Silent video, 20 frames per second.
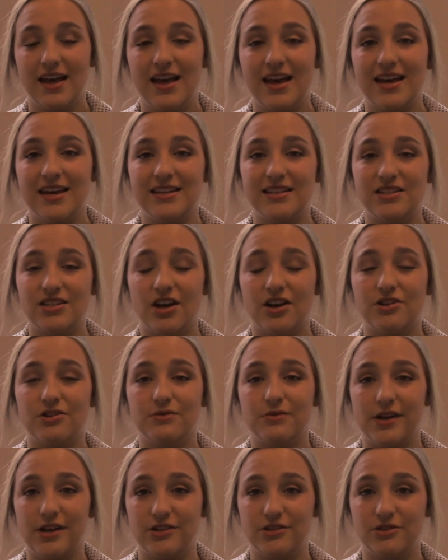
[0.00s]
His daughter
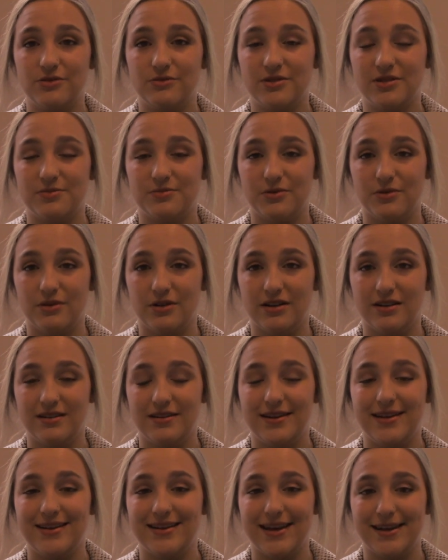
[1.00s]
Rachel was born
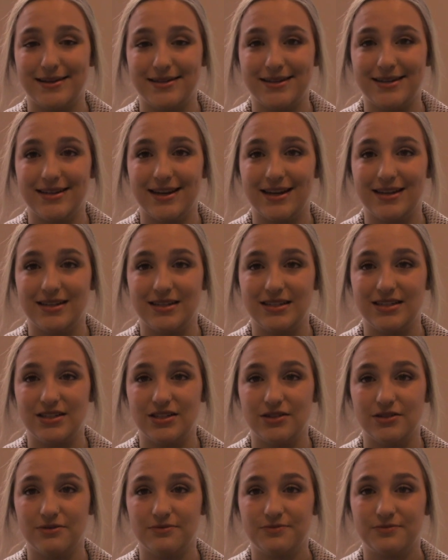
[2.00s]
in
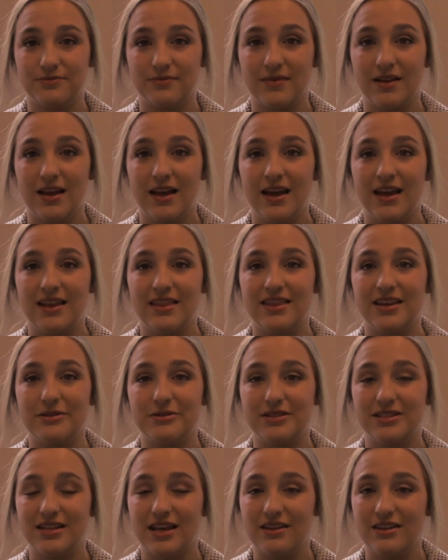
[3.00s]
1992. There
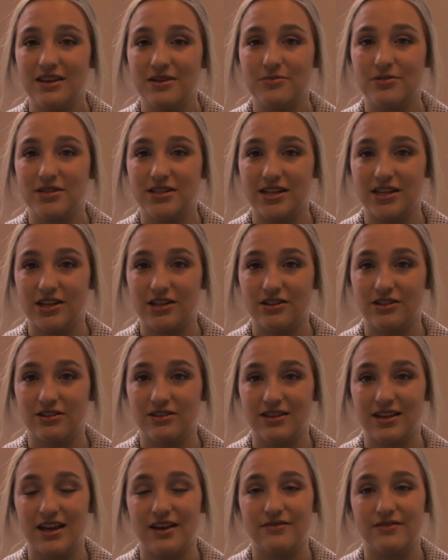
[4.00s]
was nothing
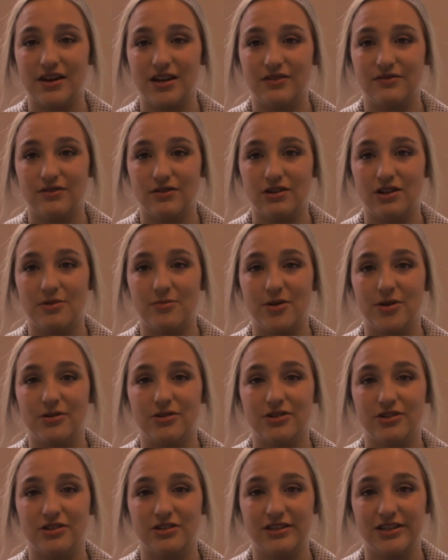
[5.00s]
particularly eventful about
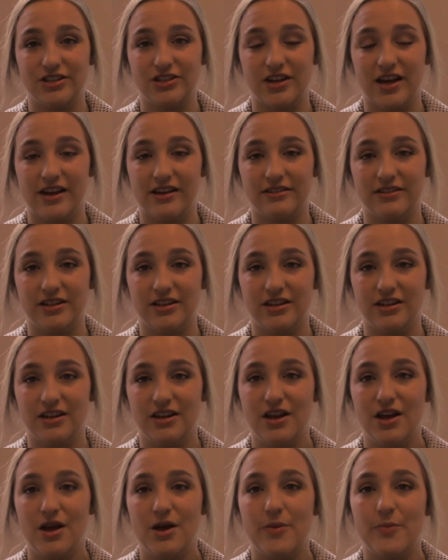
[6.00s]
her early childhood,
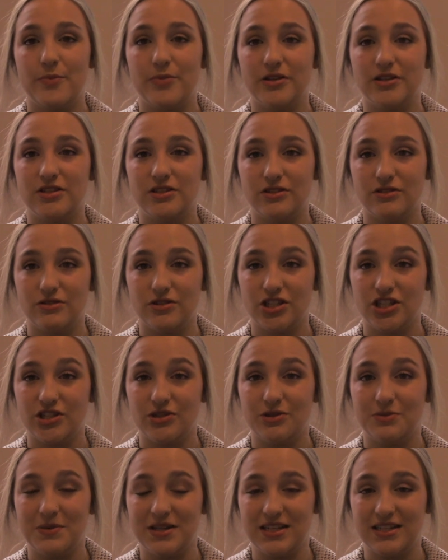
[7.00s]
but soon she
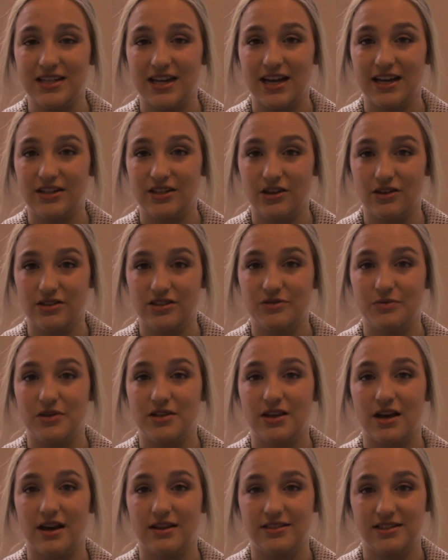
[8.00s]
would be diagnosed
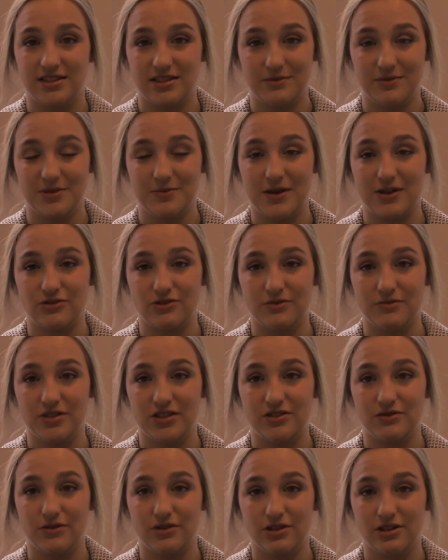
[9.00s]
with autism spectrum
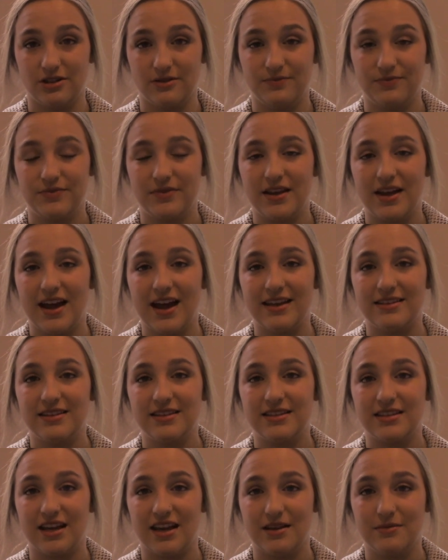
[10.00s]
disorder, at the
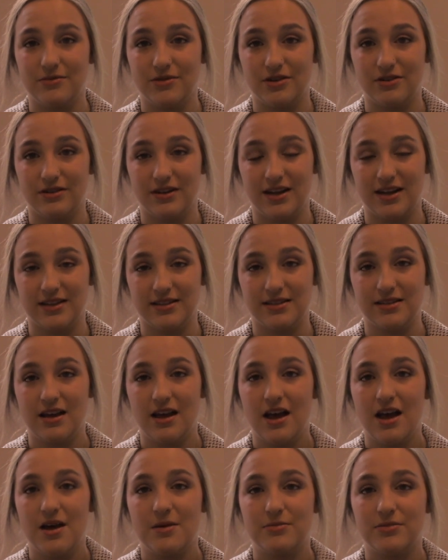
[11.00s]
time known as
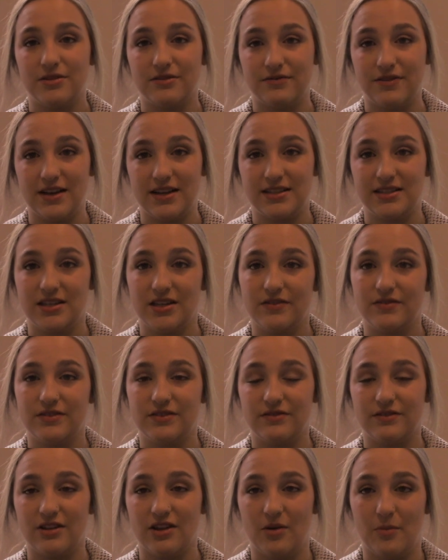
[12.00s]
pervasive
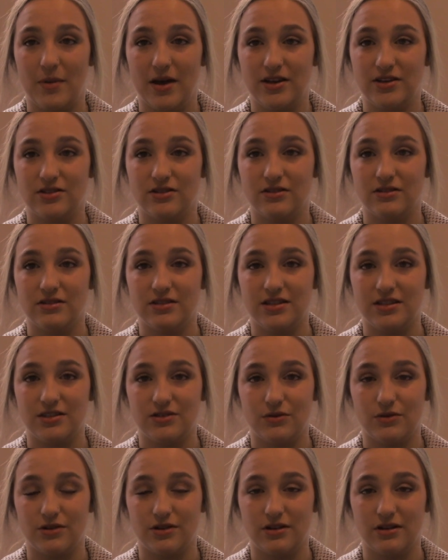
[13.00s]
developmental
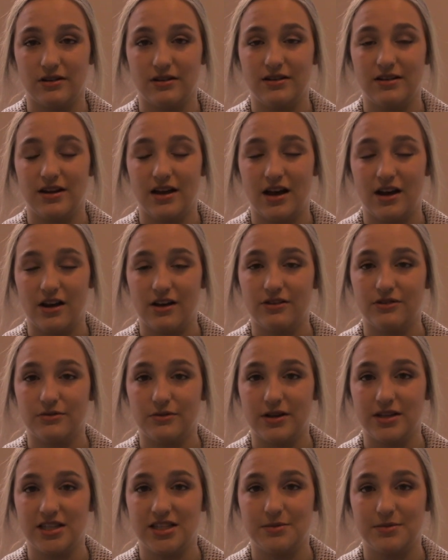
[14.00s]
disorder, not
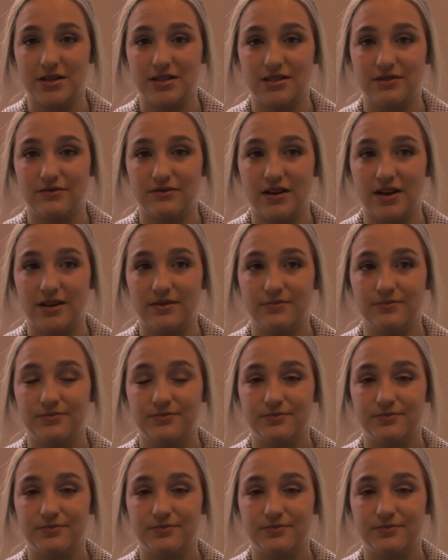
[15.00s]
otherwise specified.